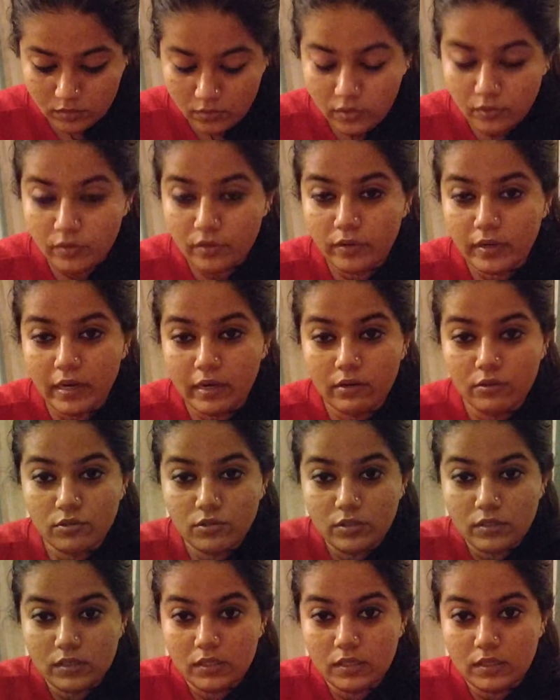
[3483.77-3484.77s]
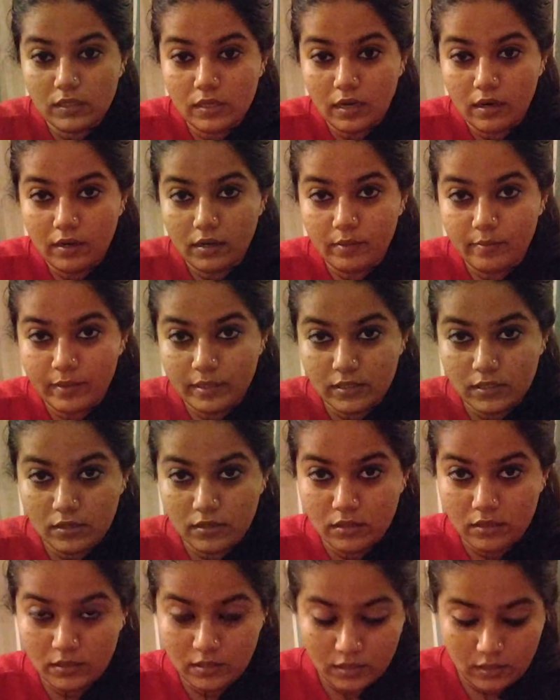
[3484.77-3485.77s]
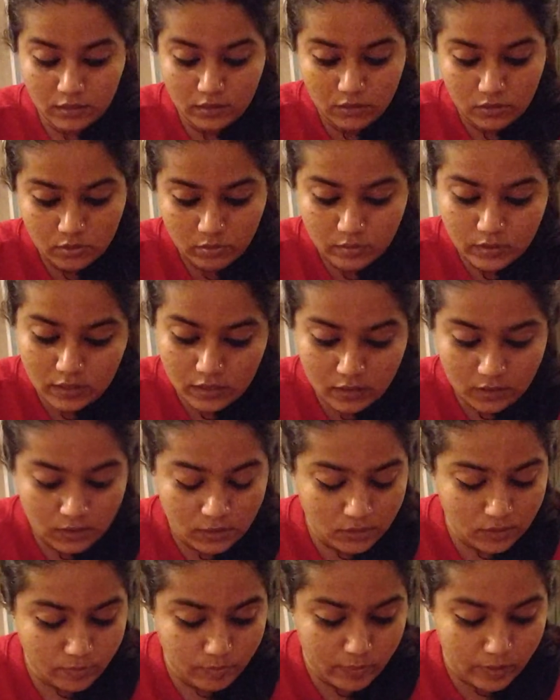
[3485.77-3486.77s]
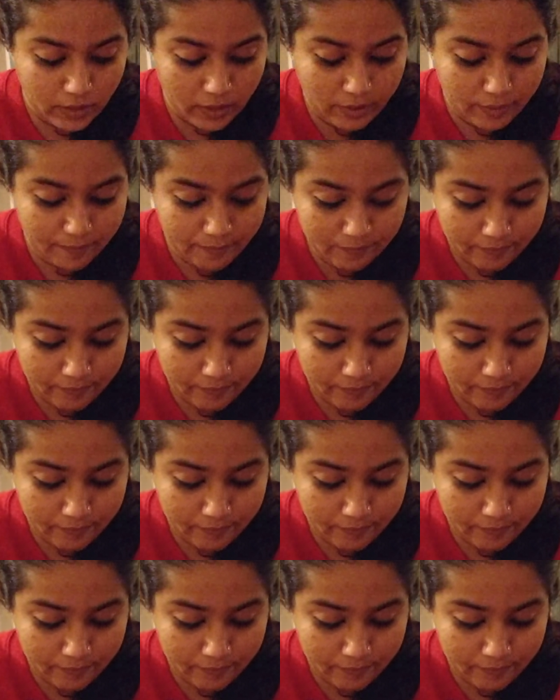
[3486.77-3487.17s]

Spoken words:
your energy is entirely masculine and so is his. But